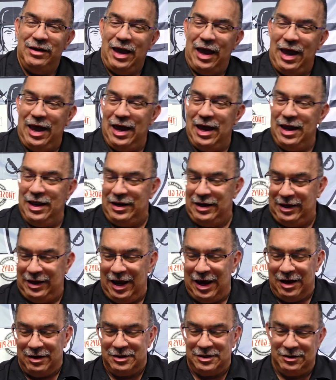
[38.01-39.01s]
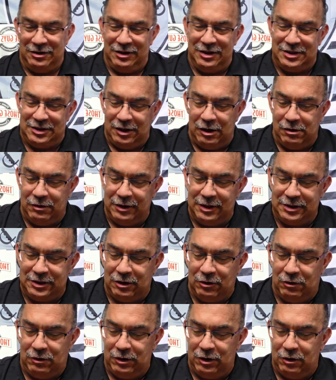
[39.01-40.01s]
And yeah, so let's go. Let's
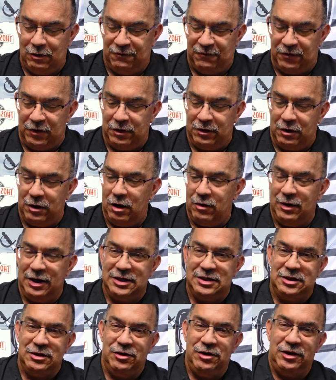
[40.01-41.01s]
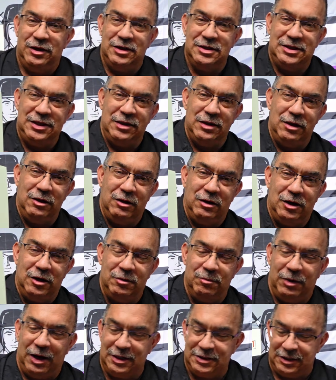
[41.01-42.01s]
go a little further. All right, so you can see the little
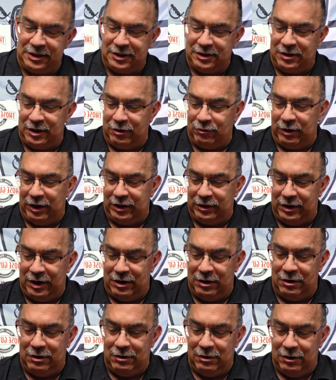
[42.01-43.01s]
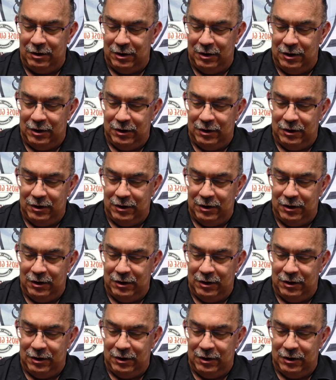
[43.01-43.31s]
unboxing thing right there.